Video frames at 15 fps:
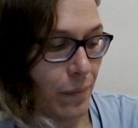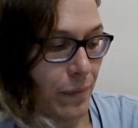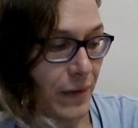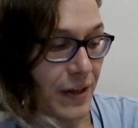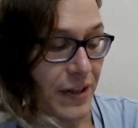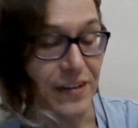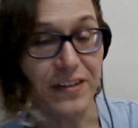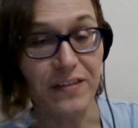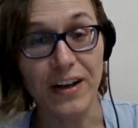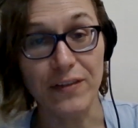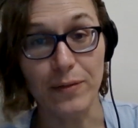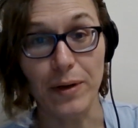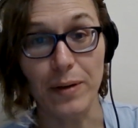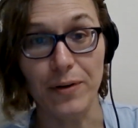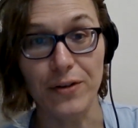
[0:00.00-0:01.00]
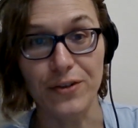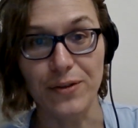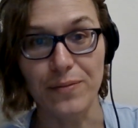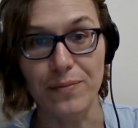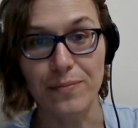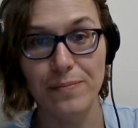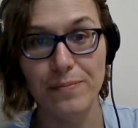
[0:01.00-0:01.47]
And it doesn't even have to be a
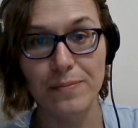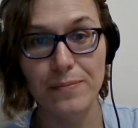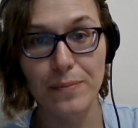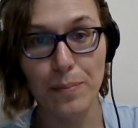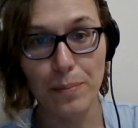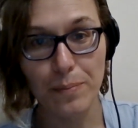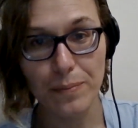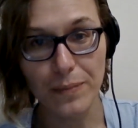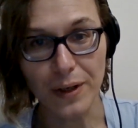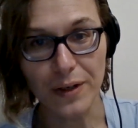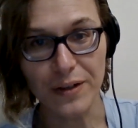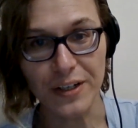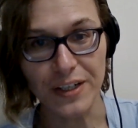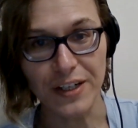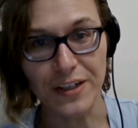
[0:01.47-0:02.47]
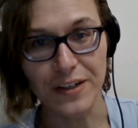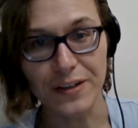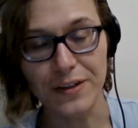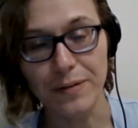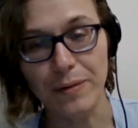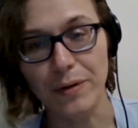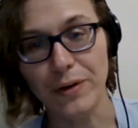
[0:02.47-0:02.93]
person. She did it
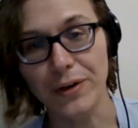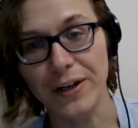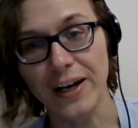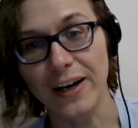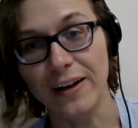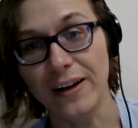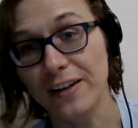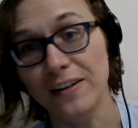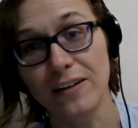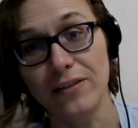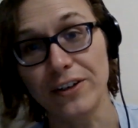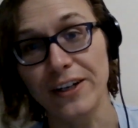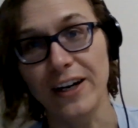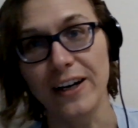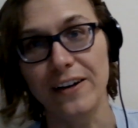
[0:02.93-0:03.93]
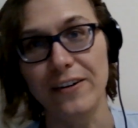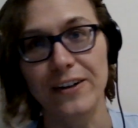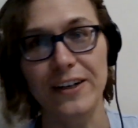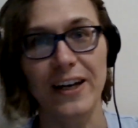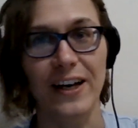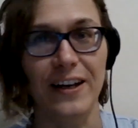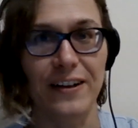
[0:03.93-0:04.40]
to me with her cat. I love her cat. Her
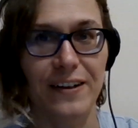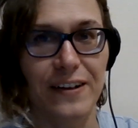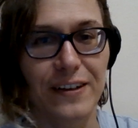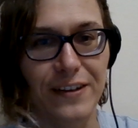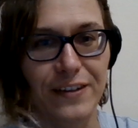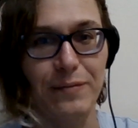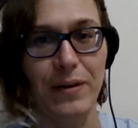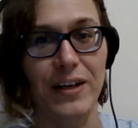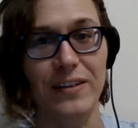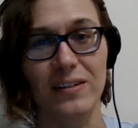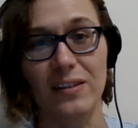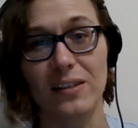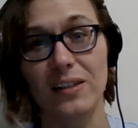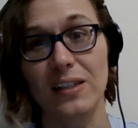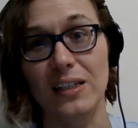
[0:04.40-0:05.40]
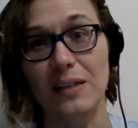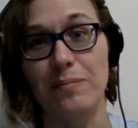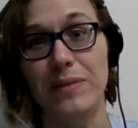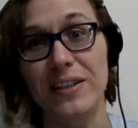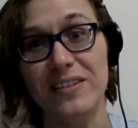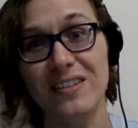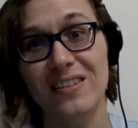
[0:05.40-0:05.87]
cat is amazing. I
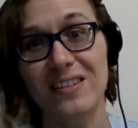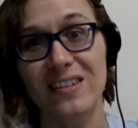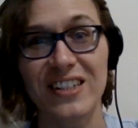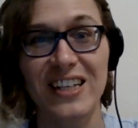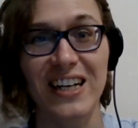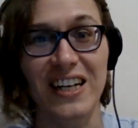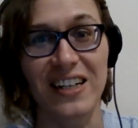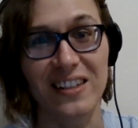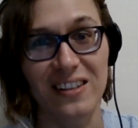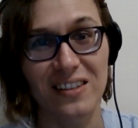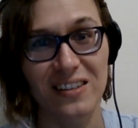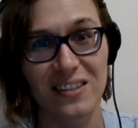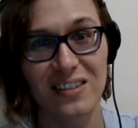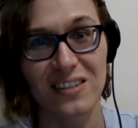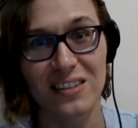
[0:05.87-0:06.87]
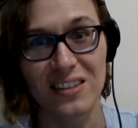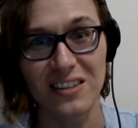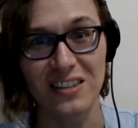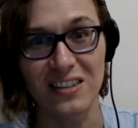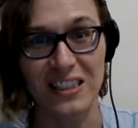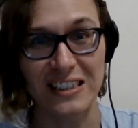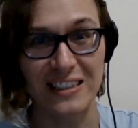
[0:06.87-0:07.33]
miss the cat a
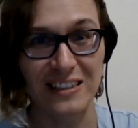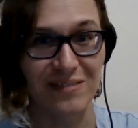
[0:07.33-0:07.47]
lot.